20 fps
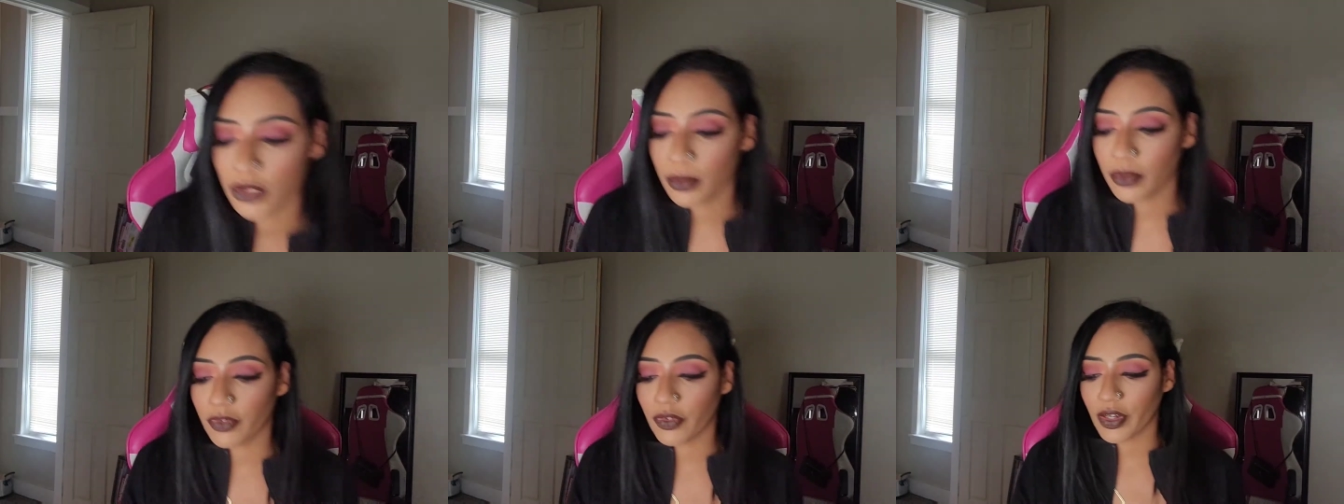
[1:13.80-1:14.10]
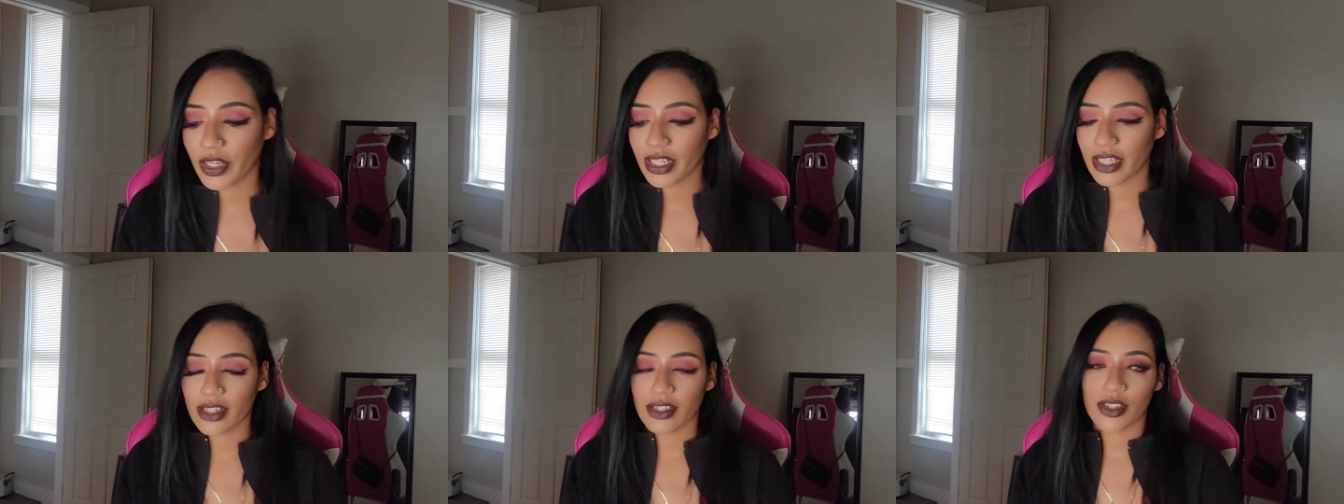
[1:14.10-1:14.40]
So
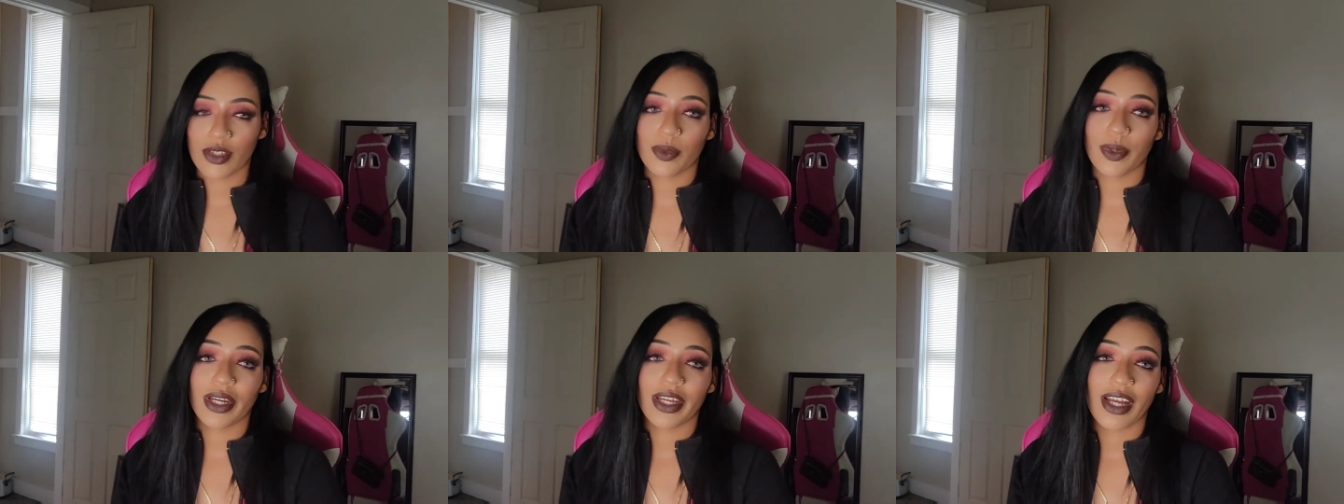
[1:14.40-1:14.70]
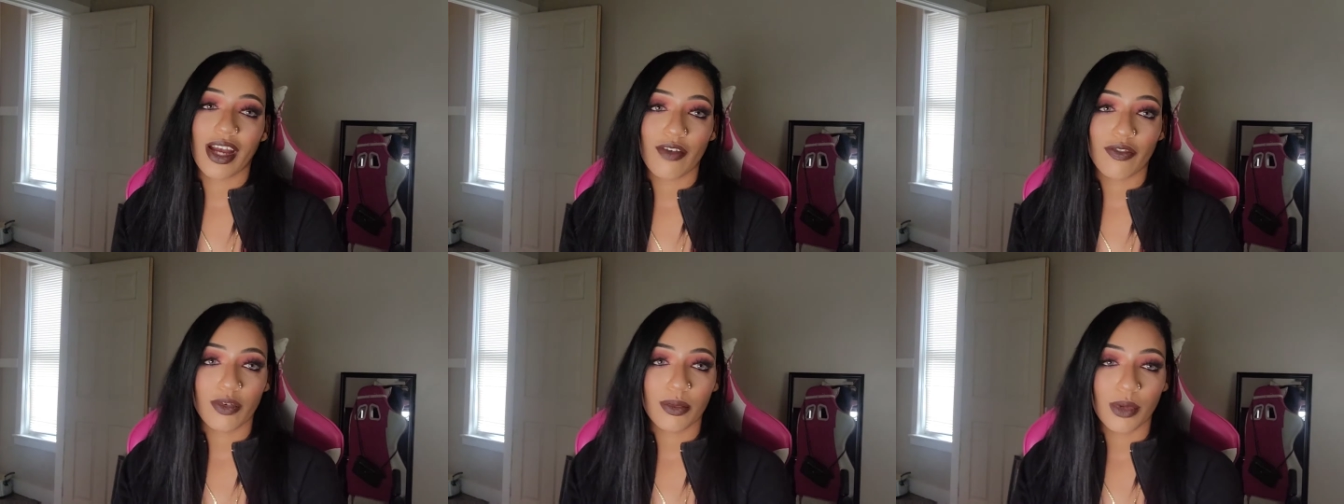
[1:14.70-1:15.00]
before I get into what I
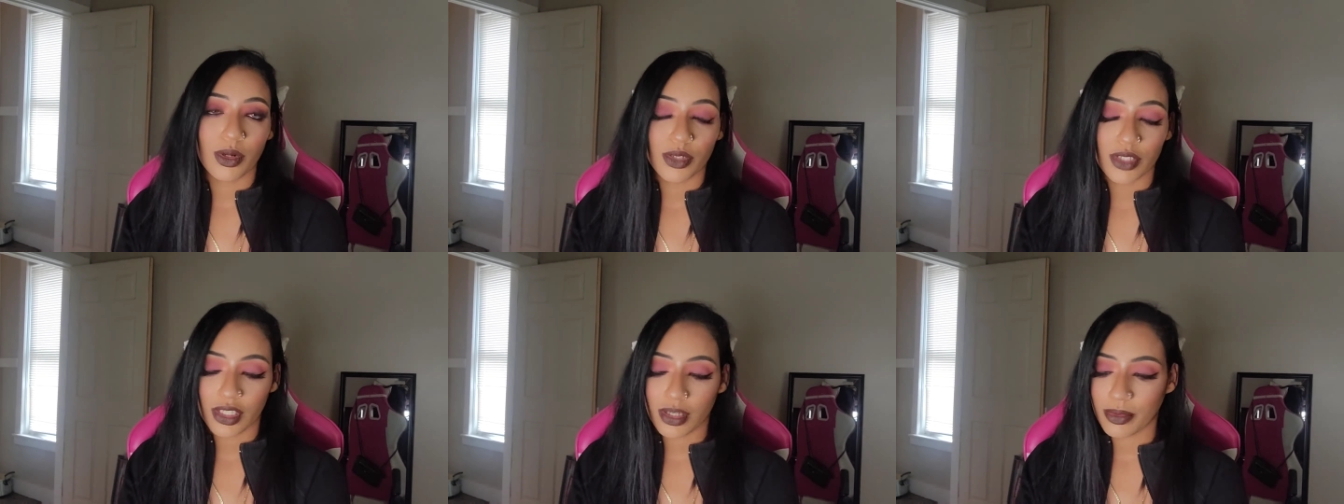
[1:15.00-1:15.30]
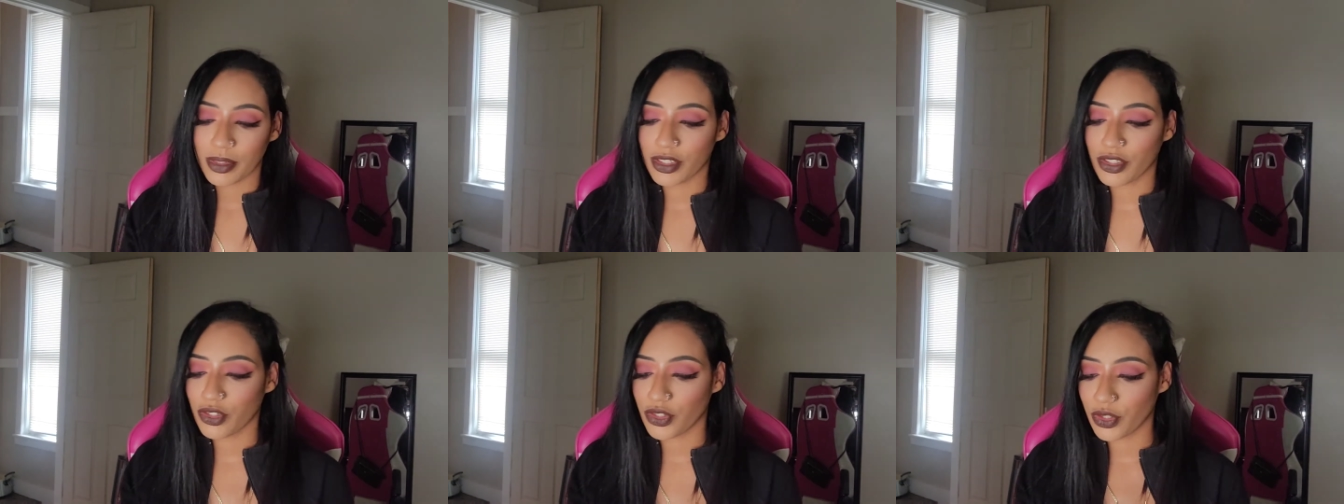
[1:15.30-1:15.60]
got from Ulta I'm
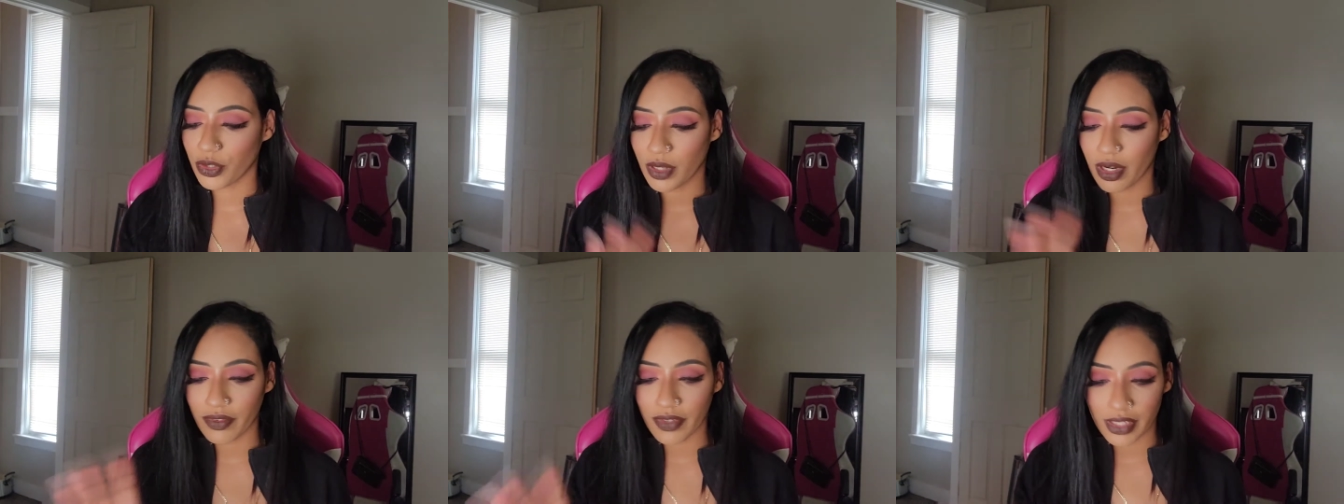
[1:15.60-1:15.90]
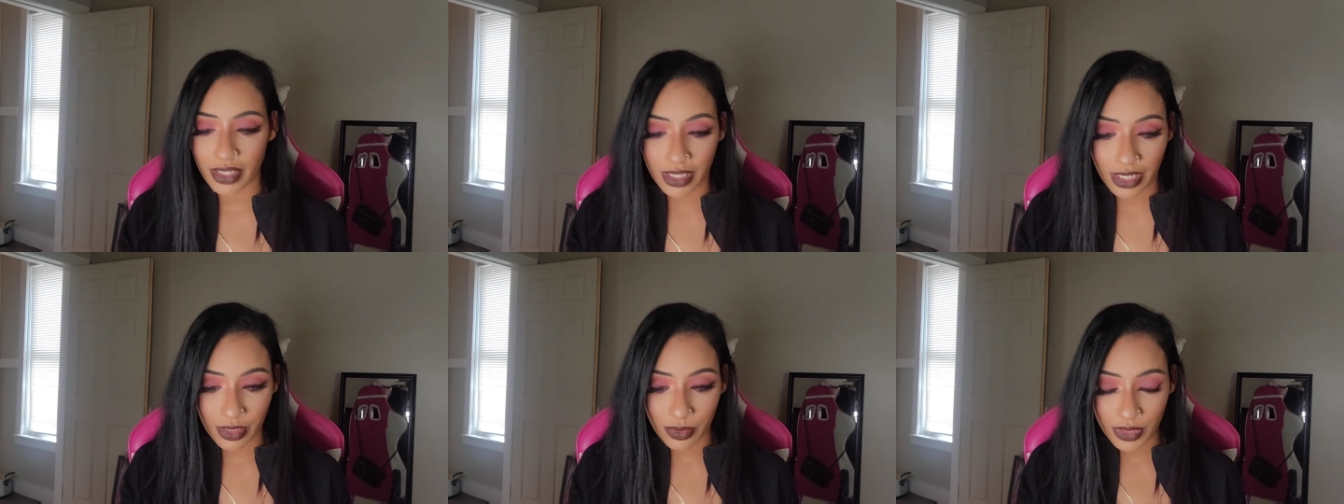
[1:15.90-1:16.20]
going to show you
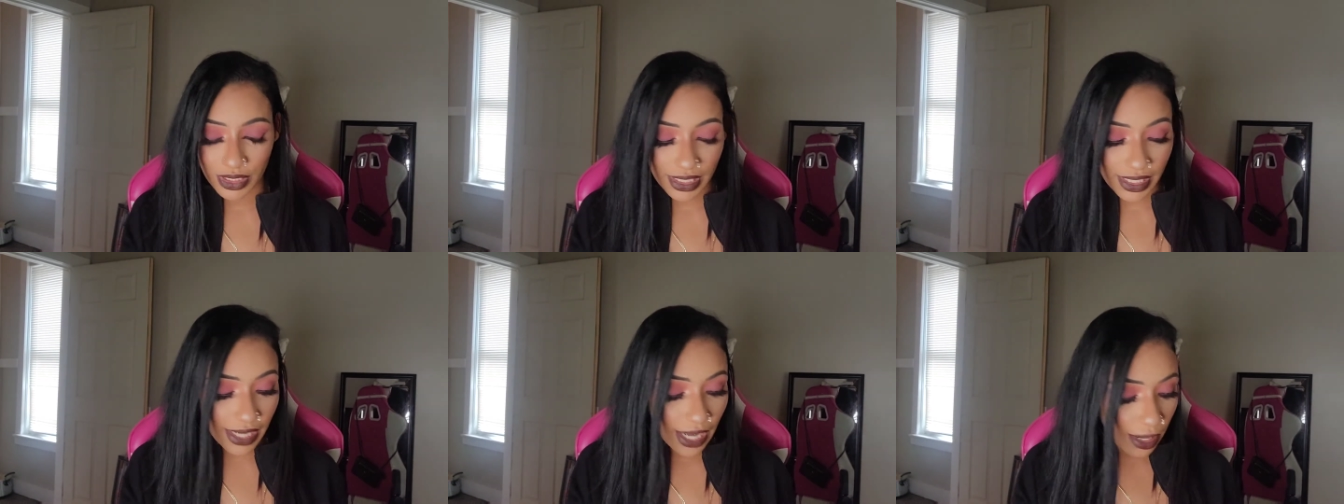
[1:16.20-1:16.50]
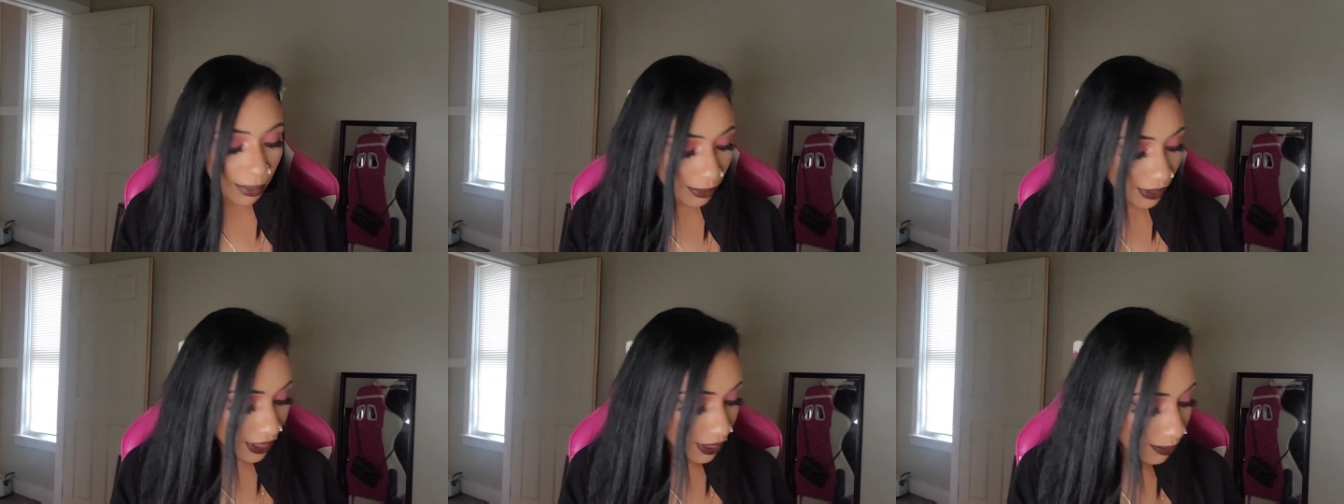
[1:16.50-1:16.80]
everything else he
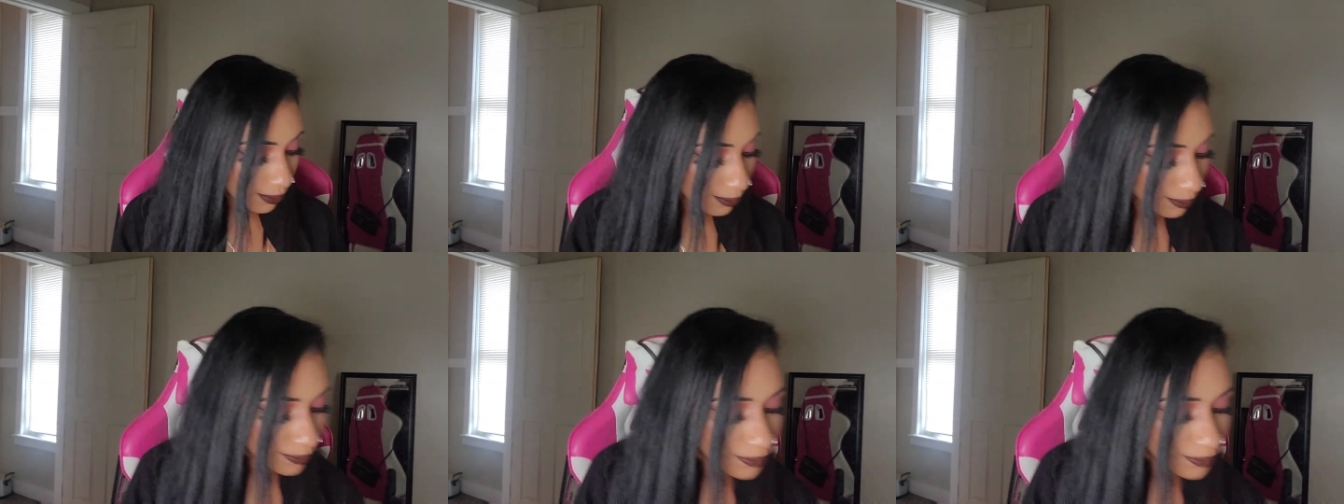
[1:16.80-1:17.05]
got me.